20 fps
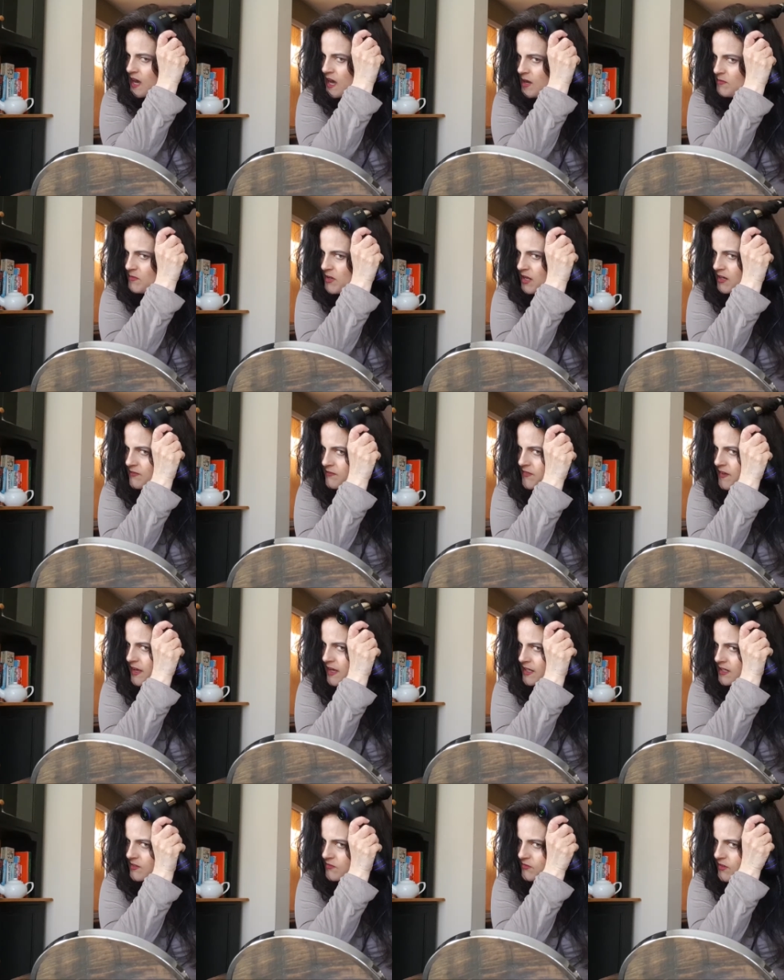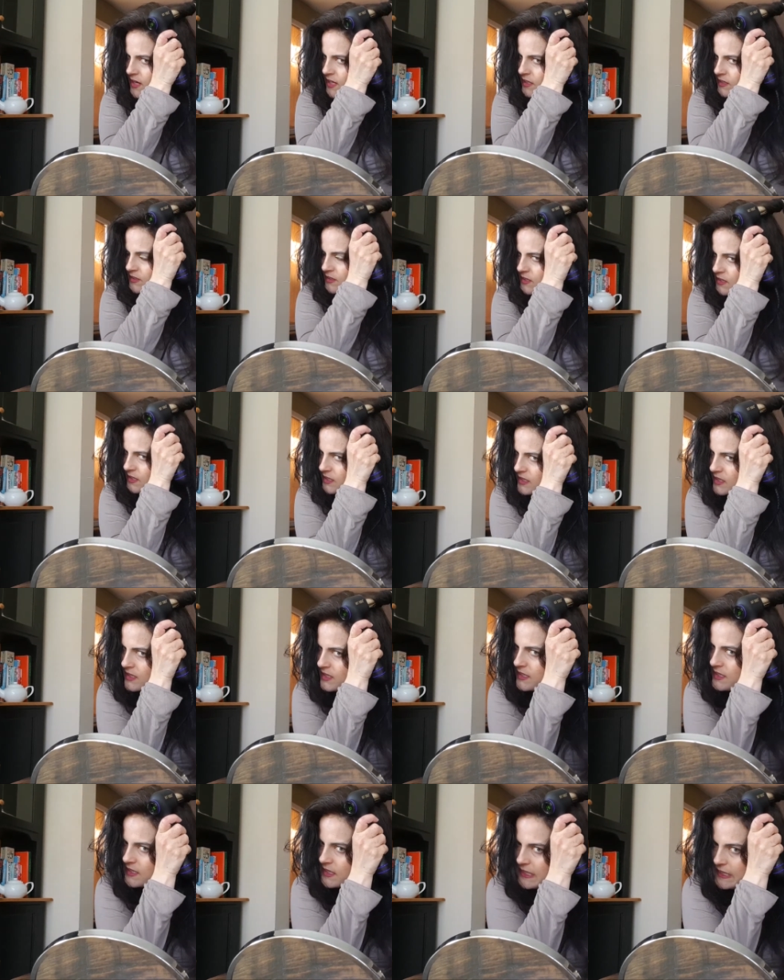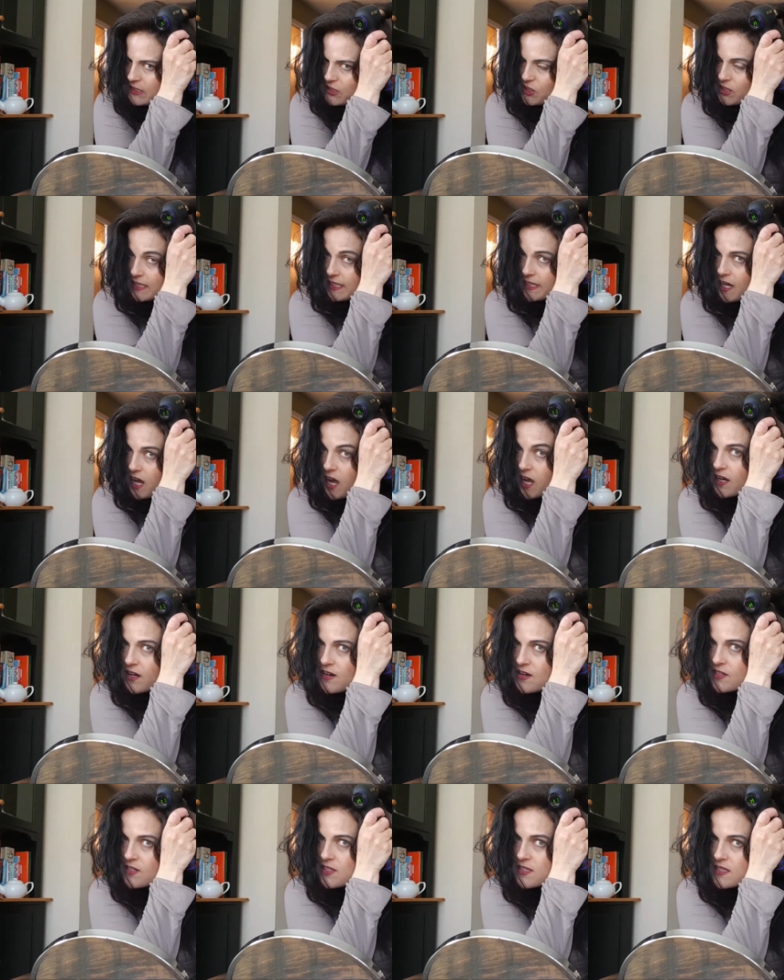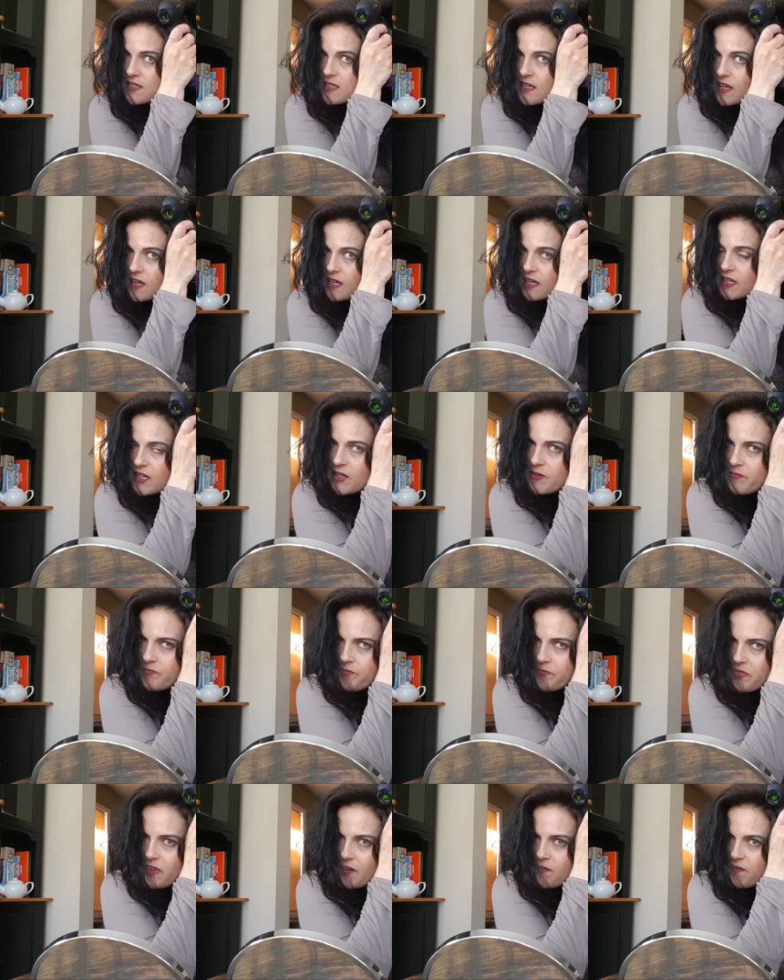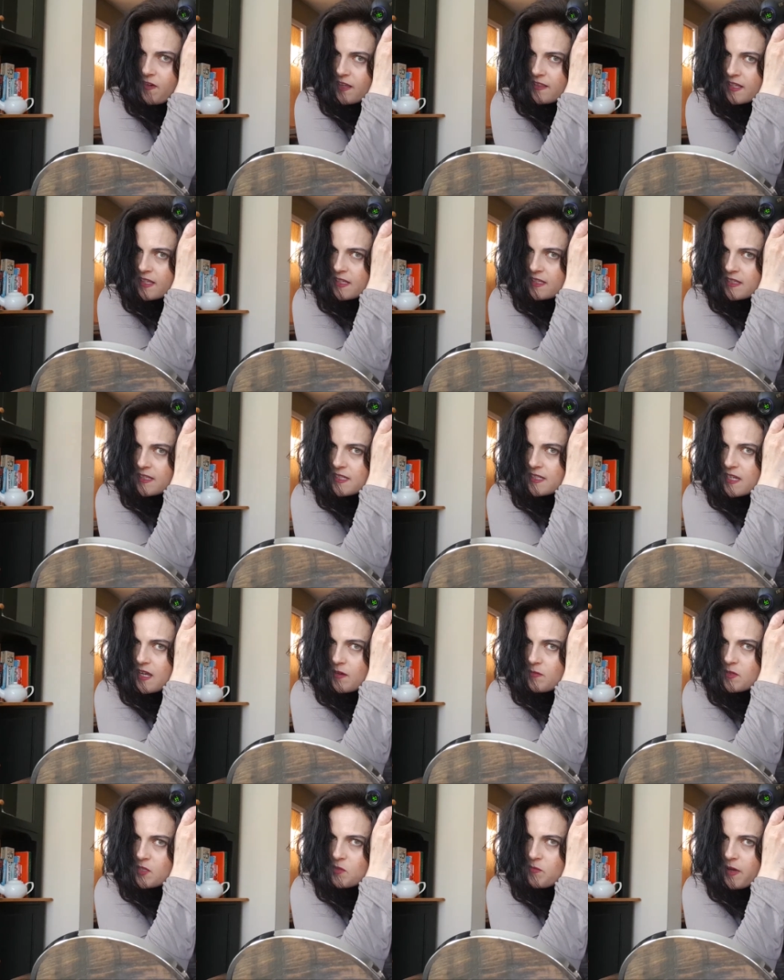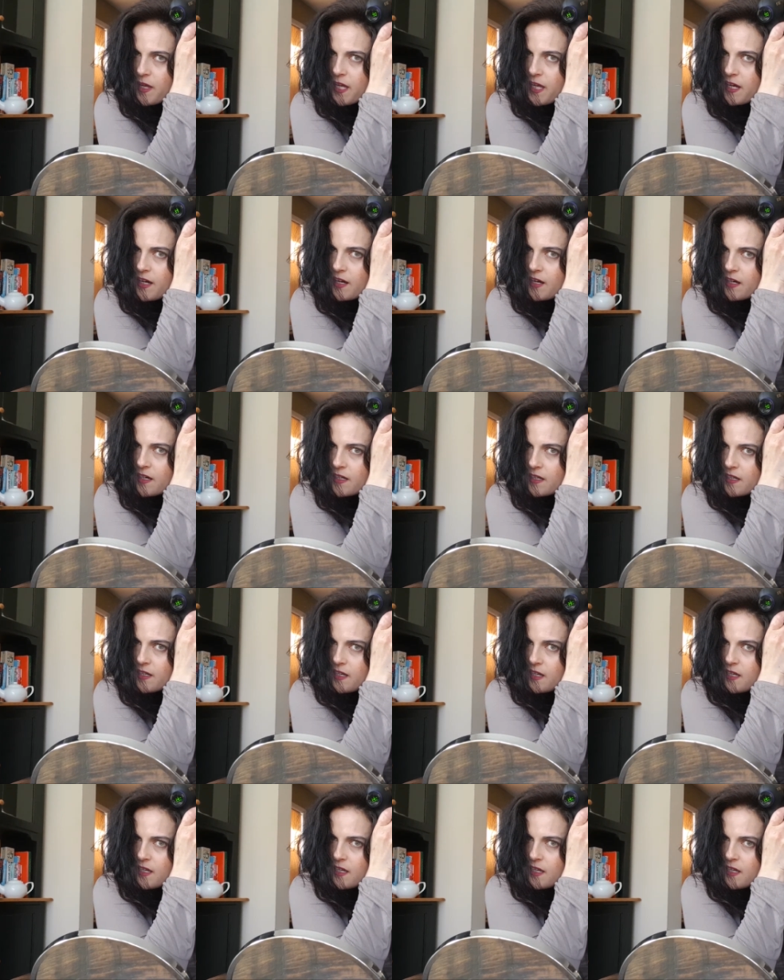I'm not a fan of regular curling irons. Um, I find that they damage my hair.